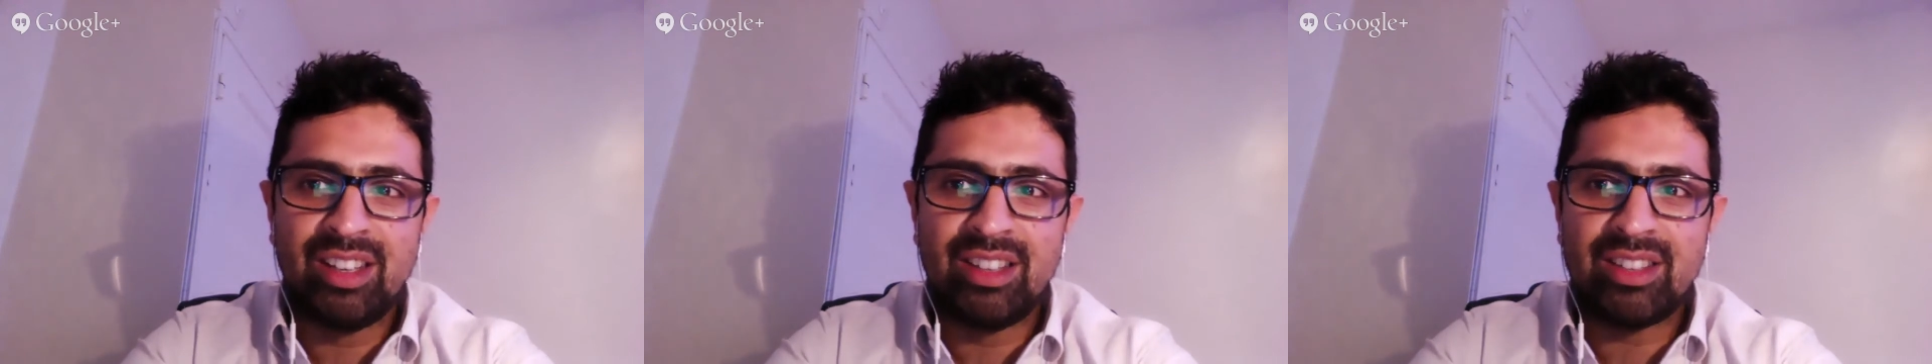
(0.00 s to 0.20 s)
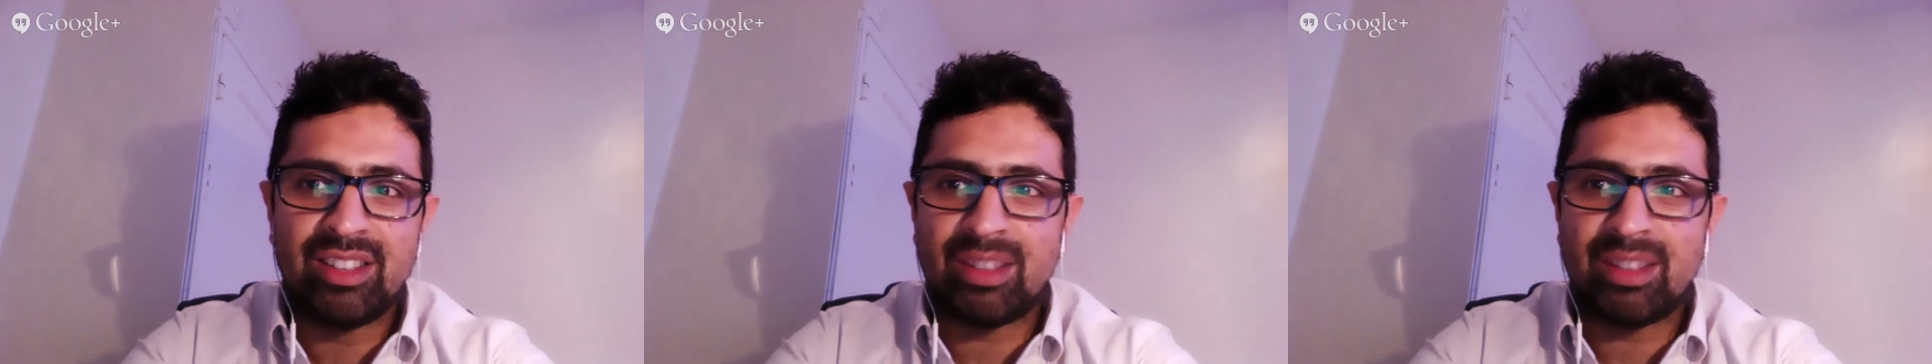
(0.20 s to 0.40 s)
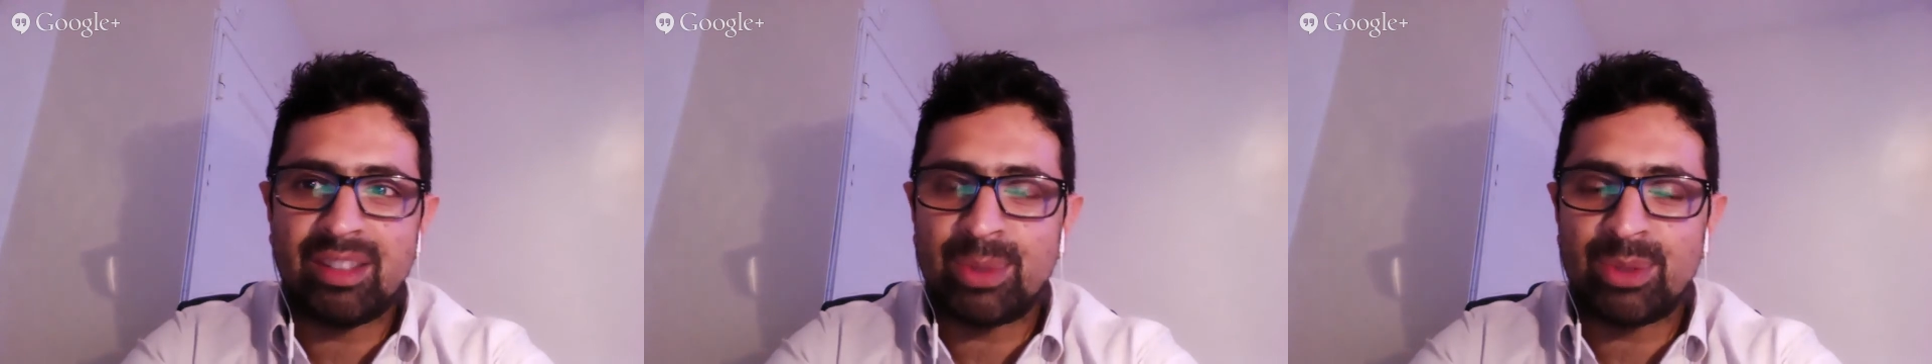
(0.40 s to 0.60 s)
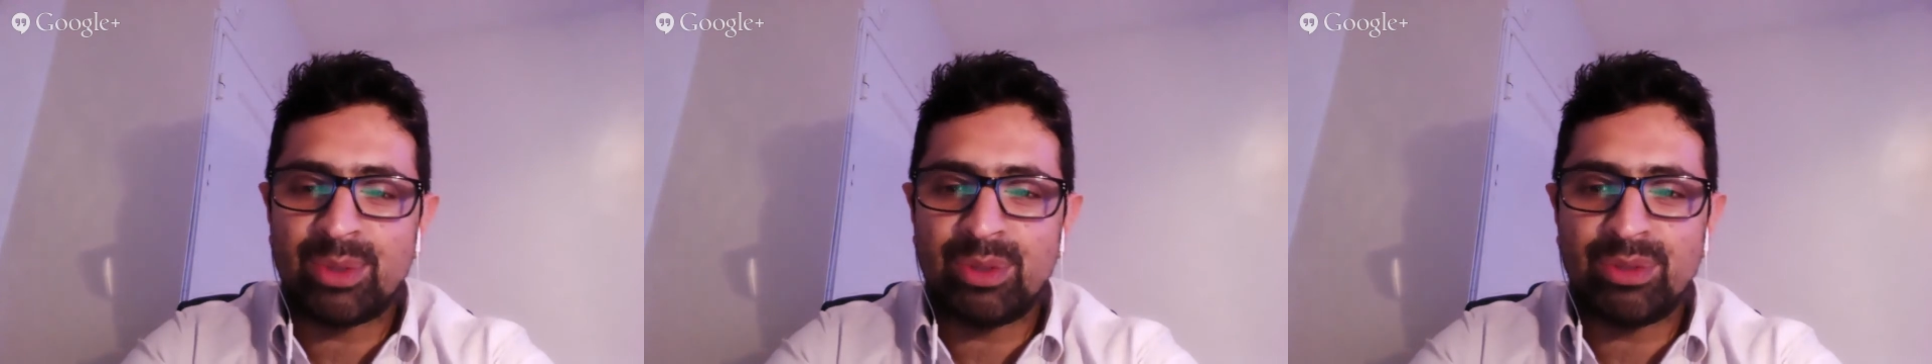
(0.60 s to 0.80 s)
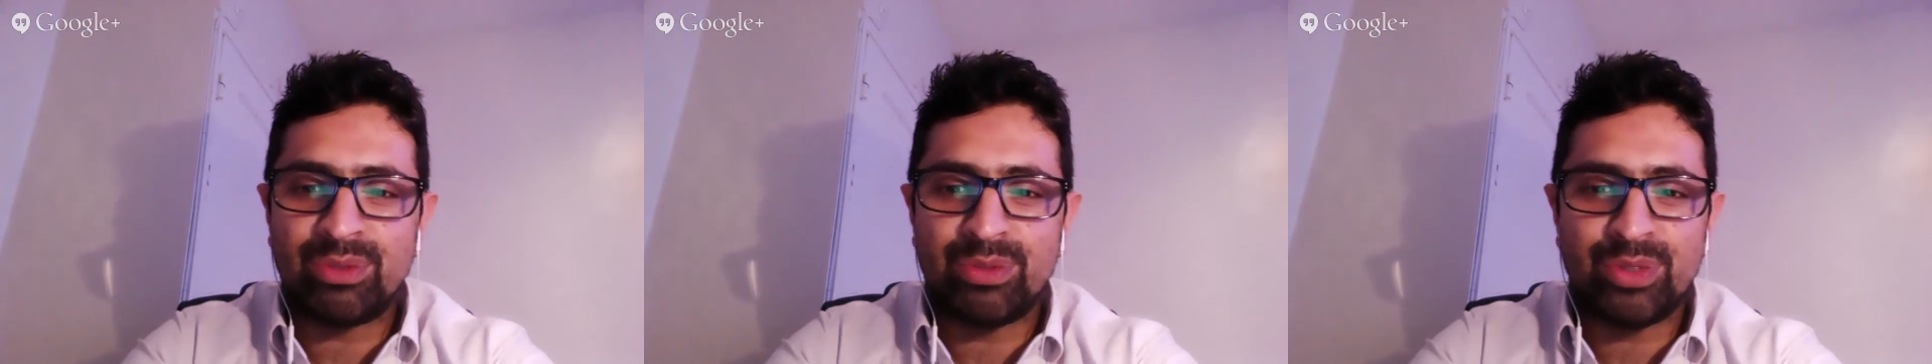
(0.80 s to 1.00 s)
some
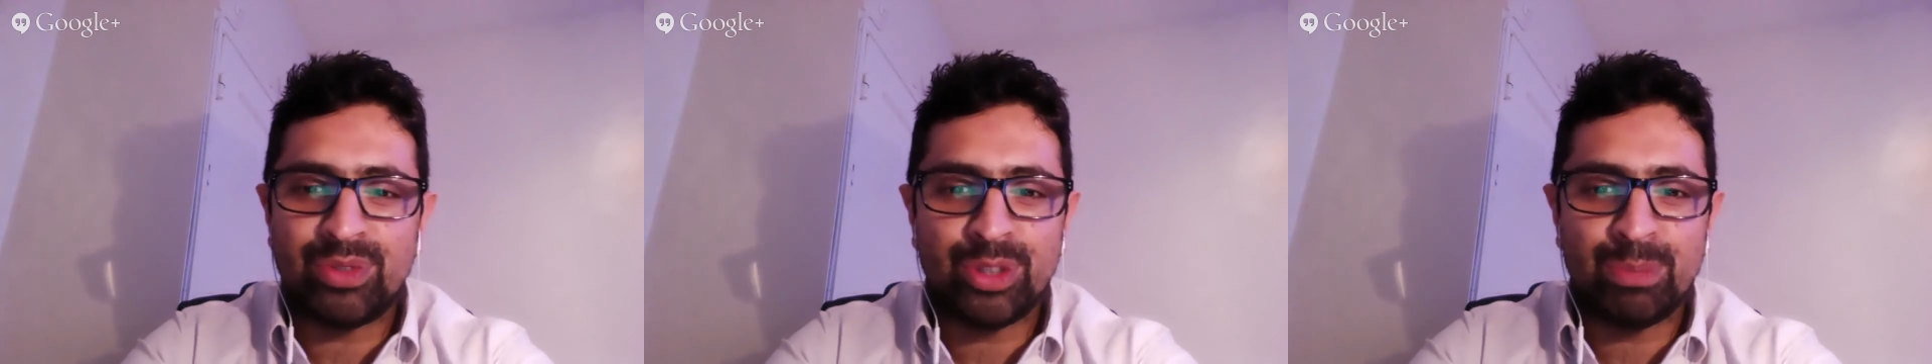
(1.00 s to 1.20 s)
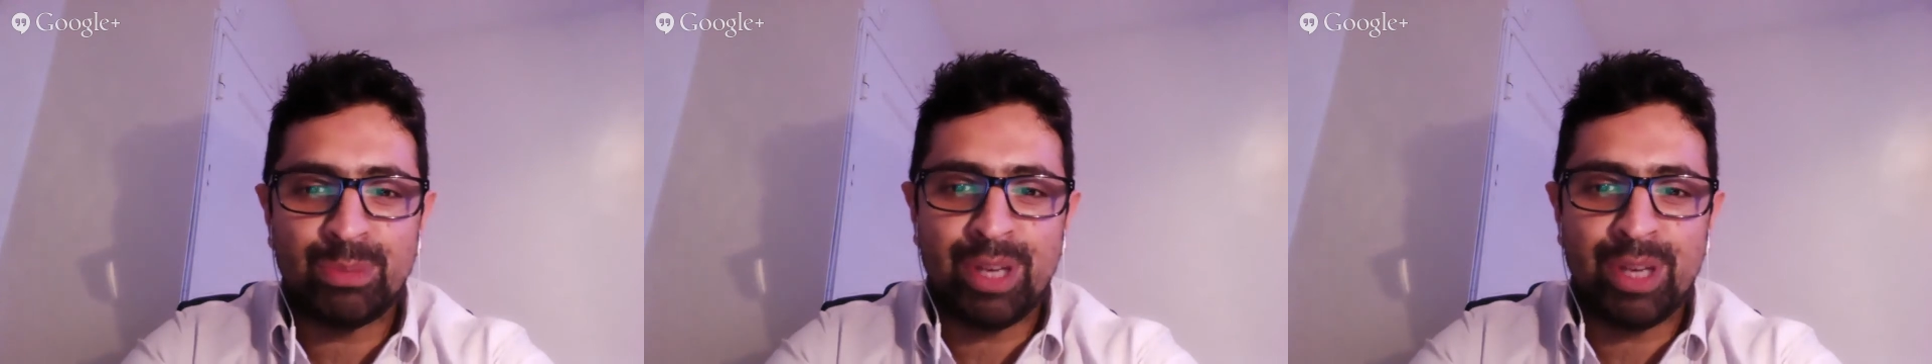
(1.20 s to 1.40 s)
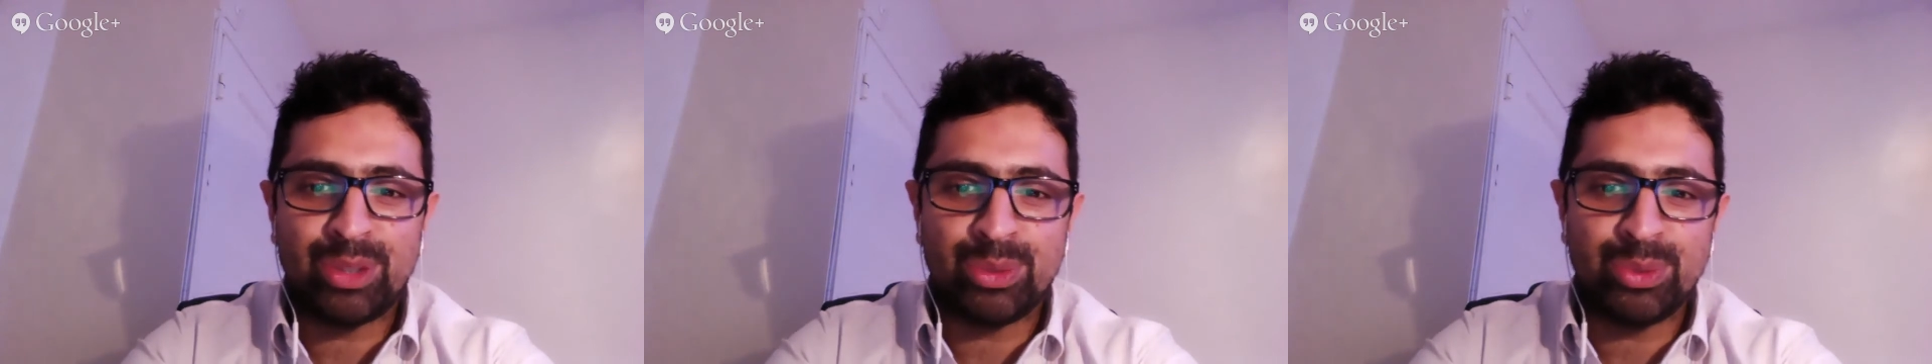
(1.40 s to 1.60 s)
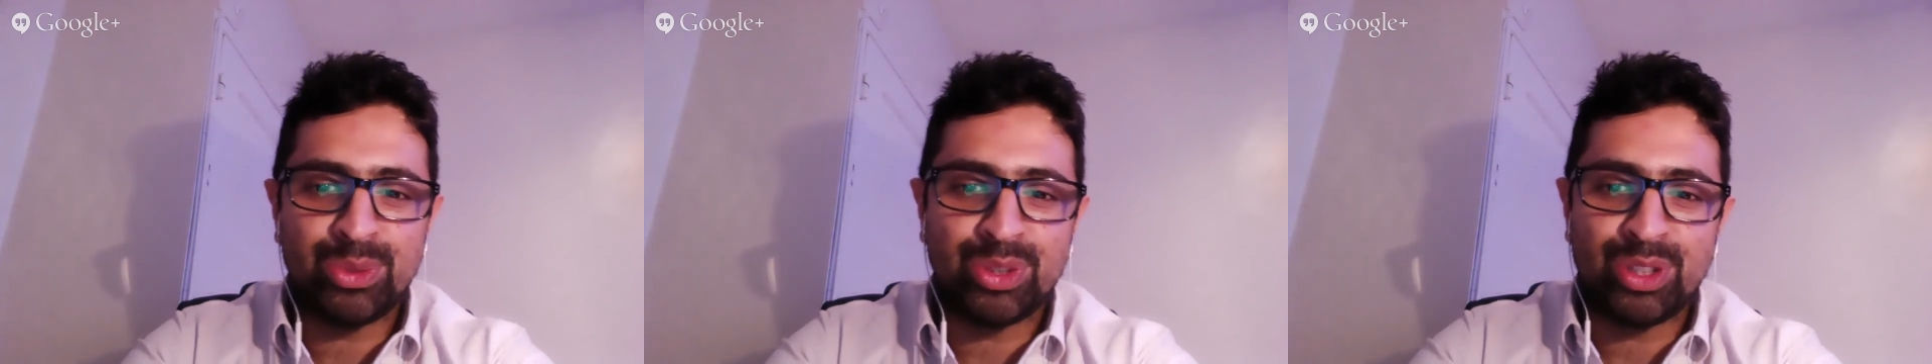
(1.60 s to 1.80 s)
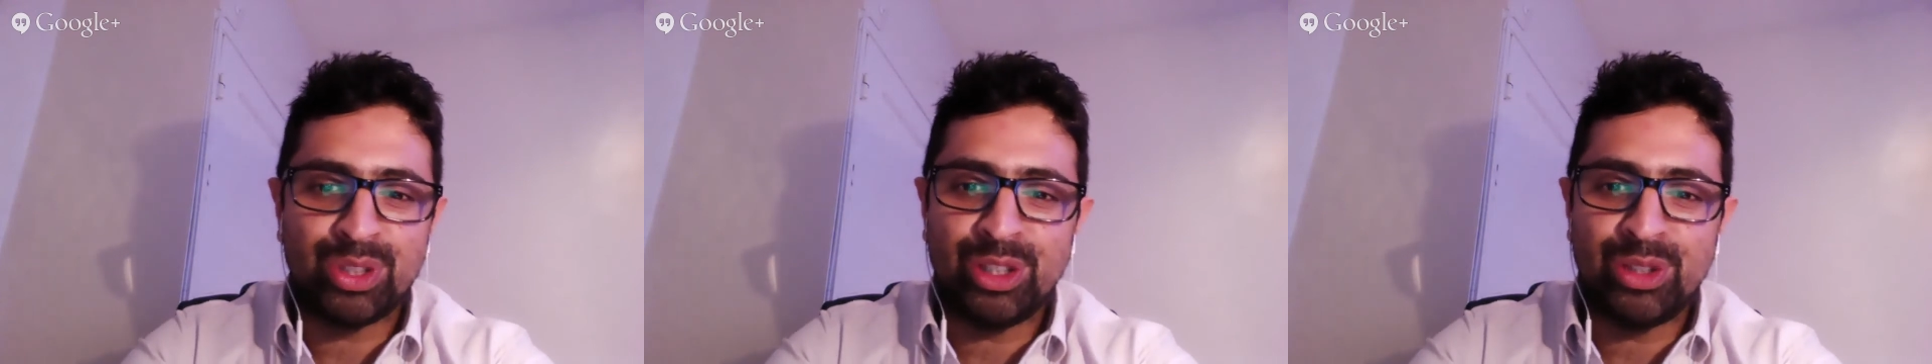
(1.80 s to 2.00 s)
sort of special
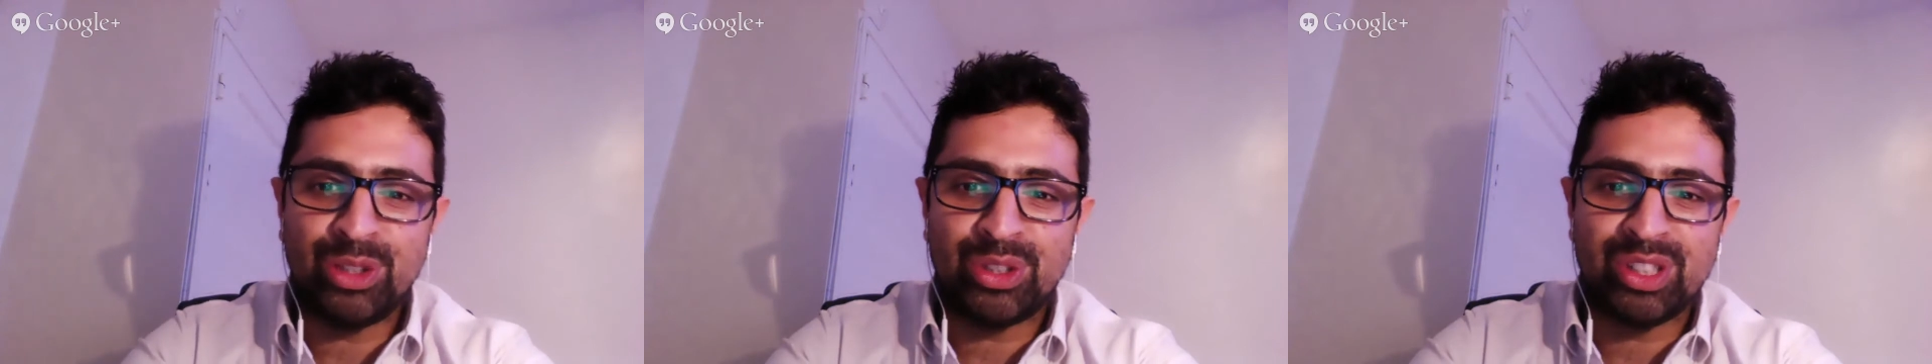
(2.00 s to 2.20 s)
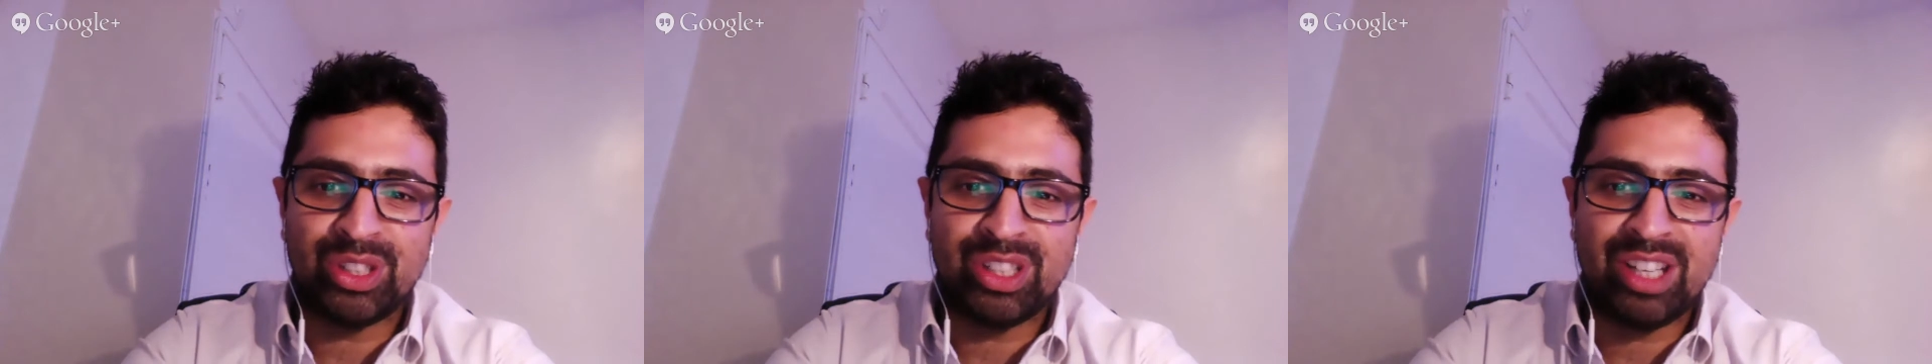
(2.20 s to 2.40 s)
solution.